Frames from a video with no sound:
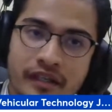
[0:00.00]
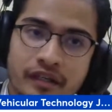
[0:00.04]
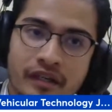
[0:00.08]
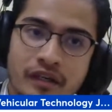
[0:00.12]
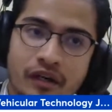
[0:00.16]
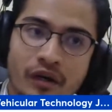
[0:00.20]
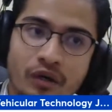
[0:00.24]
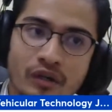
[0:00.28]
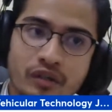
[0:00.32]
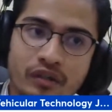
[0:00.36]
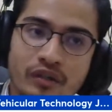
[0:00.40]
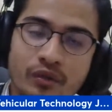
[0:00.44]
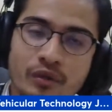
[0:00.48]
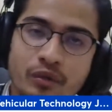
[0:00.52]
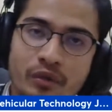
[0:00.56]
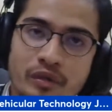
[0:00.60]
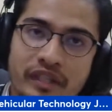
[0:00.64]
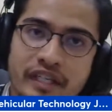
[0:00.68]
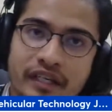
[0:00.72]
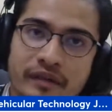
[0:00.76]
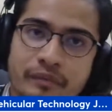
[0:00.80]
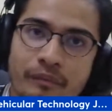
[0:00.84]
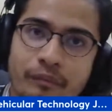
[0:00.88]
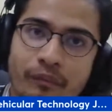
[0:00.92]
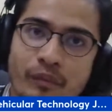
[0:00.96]
Although
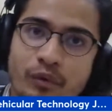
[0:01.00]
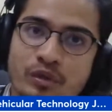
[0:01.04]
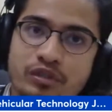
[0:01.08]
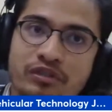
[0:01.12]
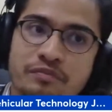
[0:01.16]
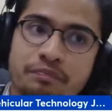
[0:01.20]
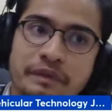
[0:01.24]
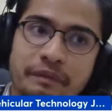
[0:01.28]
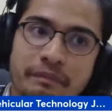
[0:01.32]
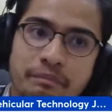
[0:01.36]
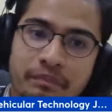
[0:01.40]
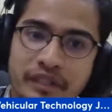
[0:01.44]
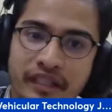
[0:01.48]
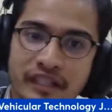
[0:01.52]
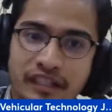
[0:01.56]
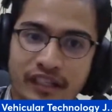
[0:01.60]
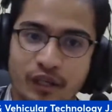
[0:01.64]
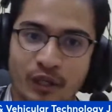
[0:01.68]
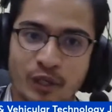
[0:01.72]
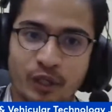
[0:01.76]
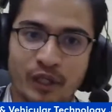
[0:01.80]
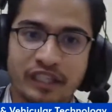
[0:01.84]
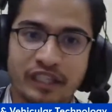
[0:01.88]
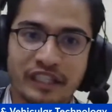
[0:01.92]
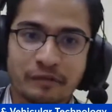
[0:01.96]
that most people
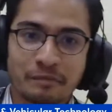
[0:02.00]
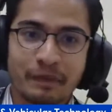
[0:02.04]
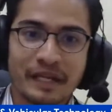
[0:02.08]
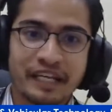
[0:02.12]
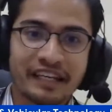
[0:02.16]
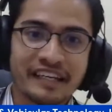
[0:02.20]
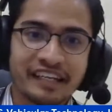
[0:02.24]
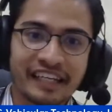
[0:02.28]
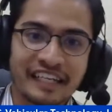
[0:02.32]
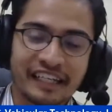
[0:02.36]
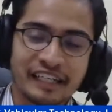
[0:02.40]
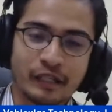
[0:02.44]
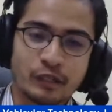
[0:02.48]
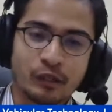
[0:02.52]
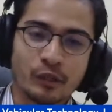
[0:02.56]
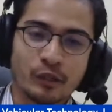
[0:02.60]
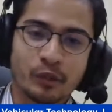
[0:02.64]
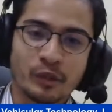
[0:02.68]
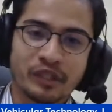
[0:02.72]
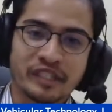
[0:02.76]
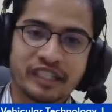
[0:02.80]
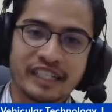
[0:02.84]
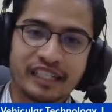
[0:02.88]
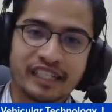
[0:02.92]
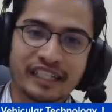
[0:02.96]
on this planet
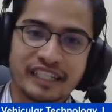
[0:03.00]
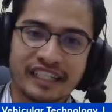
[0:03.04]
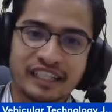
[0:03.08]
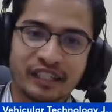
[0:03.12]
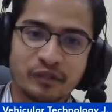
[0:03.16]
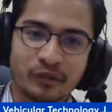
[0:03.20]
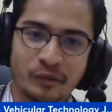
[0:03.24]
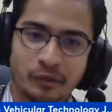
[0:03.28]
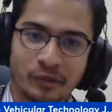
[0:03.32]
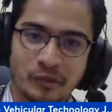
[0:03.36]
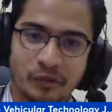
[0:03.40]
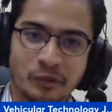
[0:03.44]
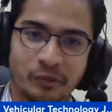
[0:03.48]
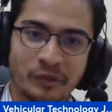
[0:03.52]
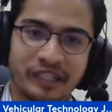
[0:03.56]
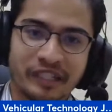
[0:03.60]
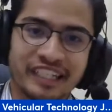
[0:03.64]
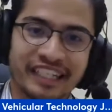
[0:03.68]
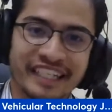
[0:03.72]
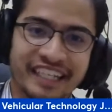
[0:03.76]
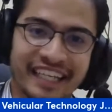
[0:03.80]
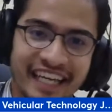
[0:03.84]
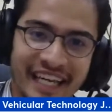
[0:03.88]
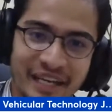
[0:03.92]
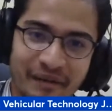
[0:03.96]
don't
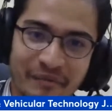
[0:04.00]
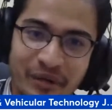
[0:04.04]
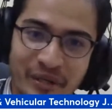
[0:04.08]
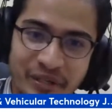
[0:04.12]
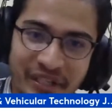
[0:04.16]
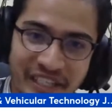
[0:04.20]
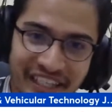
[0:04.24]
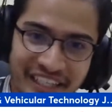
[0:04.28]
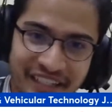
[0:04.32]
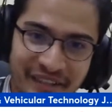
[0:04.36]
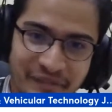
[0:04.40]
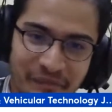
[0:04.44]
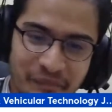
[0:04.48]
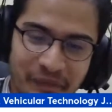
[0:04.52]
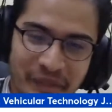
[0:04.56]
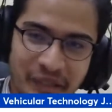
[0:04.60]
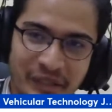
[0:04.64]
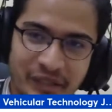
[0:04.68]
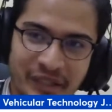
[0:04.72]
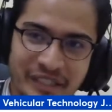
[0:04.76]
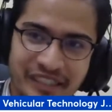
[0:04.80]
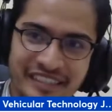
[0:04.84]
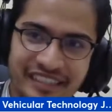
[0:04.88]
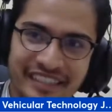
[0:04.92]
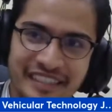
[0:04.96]
really care about it,
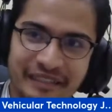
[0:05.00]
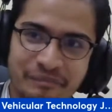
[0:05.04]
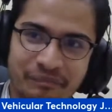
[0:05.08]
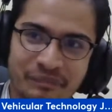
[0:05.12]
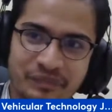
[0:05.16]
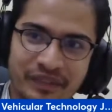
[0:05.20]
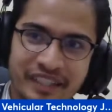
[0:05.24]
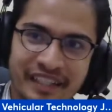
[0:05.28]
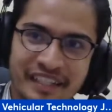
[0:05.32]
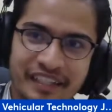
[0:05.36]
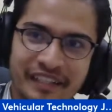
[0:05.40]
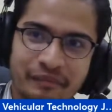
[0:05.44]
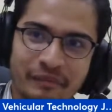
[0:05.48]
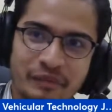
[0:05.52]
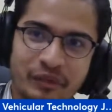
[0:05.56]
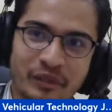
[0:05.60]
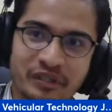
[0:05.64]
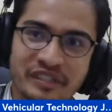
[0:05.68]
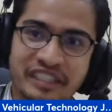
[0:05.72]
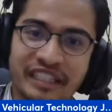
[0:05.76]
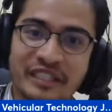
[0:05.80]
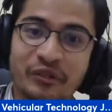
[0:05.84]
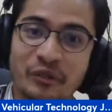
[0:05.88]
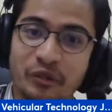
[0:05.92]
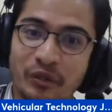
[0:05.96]
because
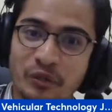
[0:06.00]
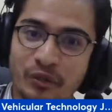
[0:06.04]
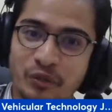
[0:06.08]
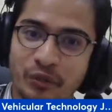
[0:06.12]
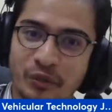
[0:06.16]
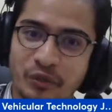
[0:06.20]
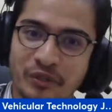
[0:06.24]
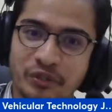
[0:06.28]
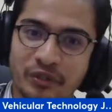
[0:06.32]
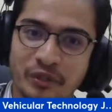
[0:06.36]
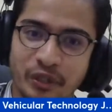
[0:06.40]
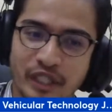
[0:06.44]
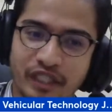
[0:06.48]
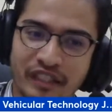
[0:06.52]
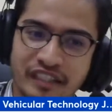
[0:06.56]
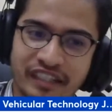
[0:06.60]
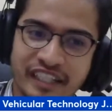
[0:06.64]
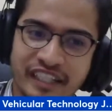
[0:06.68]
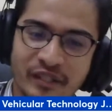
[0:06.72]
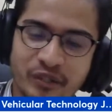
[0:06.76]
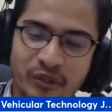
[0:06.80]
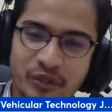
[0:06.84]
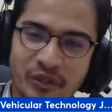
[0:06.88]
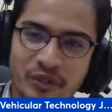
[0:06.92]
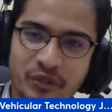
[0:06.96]
they don't know good.
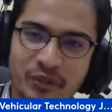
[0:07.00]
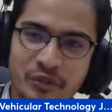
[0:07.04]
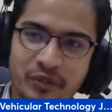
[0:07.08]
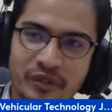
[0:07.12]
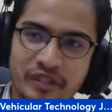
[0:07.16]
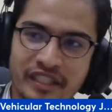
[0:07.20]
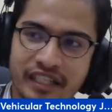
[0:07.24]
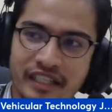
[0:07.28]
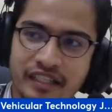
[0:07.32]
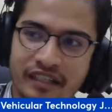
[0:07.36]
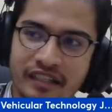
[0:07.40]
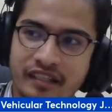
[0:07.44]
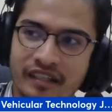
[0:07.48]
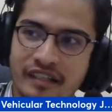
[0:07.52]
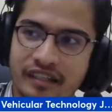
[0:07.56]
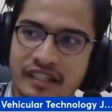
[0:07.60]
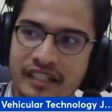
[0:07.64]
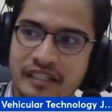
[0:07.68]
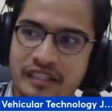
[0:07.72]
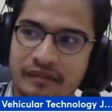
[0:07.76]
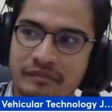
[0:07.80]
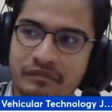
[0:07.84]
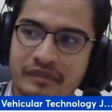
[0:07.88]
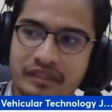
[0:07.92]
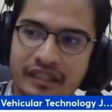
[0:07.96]
They don't know that
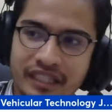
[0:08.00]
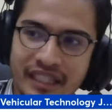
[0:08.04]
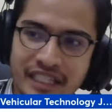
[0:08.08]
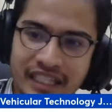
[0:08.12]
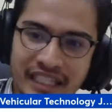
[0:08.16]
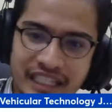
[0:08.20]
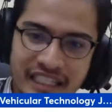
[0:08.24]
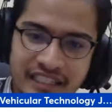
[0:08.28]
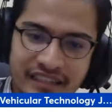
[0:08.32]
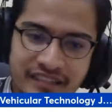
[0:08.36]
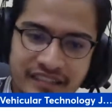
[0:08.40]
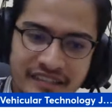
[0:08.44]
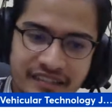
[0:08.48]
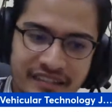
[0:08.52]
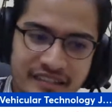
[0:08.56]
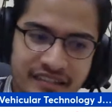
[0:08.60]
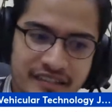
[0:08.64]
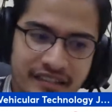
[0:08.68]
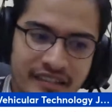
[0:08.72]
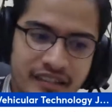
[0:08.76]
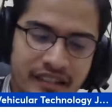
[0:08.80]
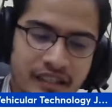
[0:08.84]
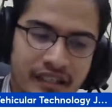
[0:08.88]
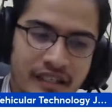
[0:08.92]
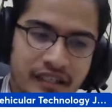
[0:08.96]
these
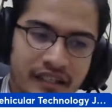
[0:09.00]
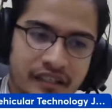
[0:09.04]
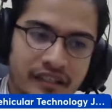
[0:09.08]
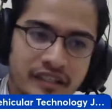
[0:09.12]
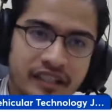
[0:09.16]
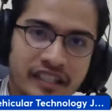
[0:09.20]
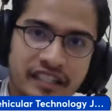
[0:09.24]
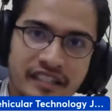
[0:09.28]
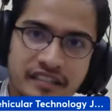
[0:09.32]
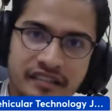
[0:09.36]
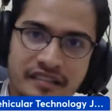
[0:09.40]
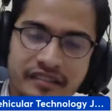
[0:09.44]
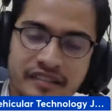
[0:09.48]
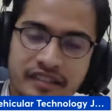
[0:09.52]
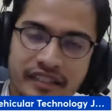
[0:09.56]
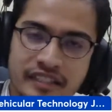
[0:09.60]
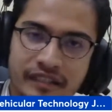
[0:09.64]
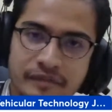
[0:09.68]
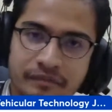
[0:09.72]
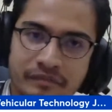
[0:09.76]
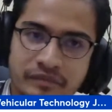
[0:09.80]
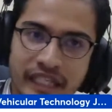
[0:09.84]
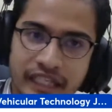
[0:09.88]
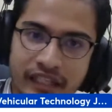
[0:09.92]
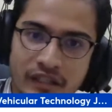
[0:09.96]

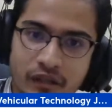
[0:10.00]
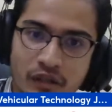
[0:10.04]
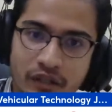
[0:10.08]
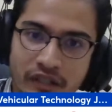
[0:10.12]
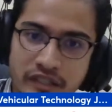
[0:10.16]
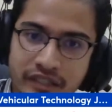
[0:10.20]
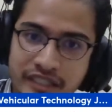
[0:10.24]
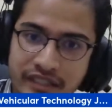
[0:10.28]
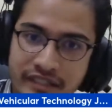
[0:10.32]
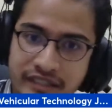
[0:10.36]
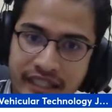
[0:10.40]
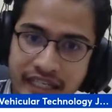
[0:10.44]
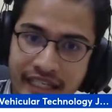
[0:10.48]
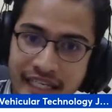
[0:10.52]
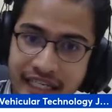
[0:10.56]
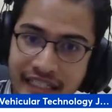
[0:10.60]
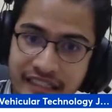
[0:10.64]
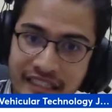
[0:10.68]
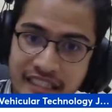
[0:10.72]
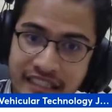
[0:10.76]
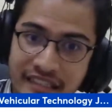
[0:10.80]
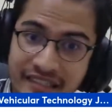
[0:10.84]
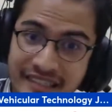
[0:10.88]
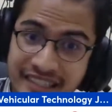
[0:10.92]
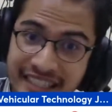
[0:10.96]
technologies can
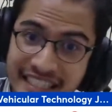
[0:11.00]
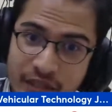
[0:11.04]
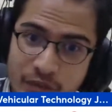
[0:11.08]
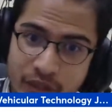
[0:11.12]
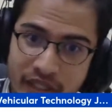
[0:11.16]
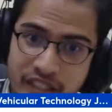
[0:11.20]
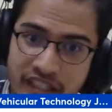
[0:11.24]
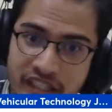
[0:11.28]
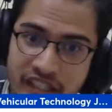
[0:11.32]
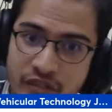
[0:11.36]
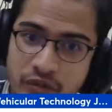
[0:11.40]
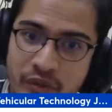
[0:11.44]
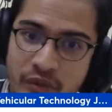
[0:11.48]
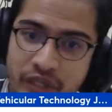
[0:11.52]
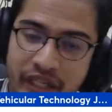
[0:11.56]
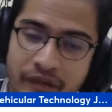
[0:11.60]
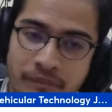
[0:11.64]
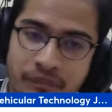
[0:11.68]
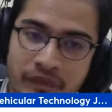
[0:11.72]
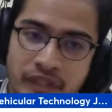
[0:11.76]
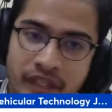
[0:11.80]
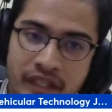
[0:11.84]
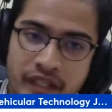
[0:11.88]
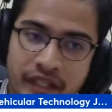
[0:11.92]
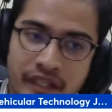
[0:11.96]
actually see what they're doing.
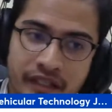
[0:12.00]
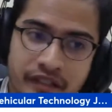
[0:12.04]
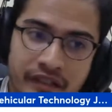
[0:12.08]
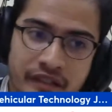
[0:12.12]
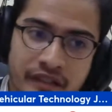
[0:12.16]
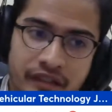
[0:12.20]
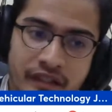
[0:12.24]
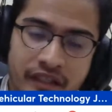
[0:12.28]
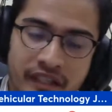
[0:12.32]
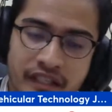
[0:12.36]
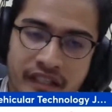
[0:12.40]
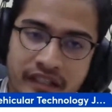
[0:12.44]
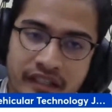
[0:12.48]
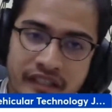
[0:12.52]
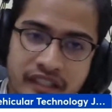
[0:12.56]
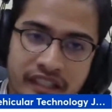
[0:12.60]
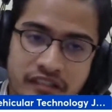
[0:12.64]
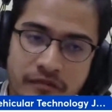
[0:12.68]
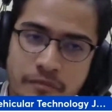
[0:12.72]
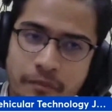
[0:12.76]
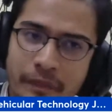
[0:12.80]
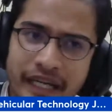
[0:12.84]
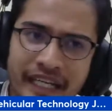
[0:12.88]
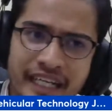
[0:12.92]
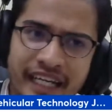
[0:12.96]

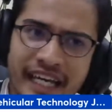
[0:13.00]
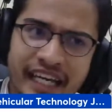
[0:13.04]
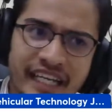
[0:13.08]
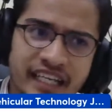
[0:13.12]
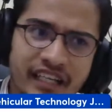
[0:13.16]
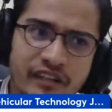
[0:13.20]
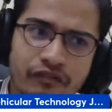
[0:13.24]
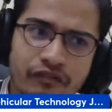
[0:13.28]
Despite any